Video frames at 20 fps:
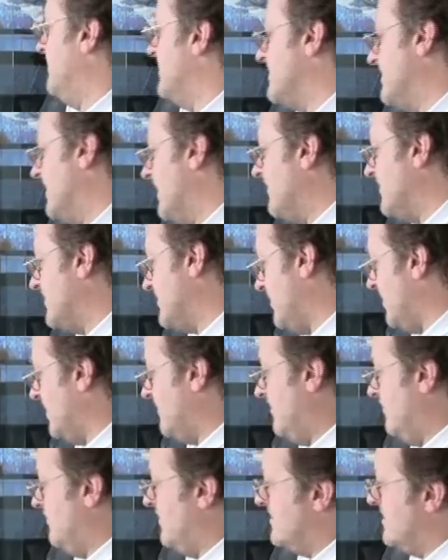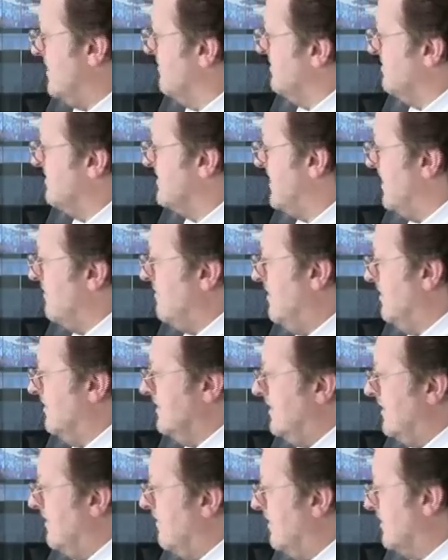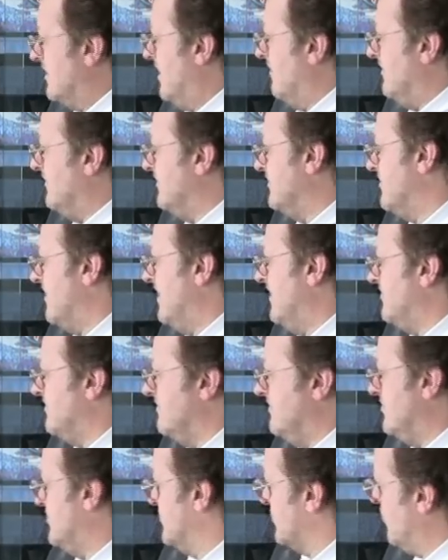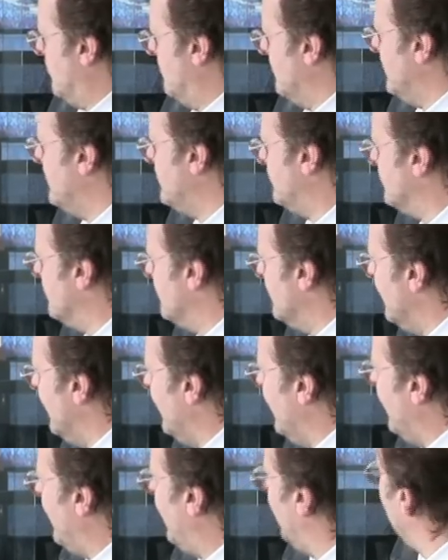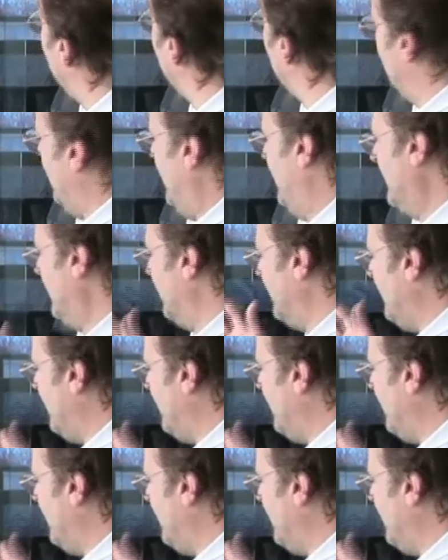There is the other side of it where some people say, well, I'll come on the trade room and just copy you. I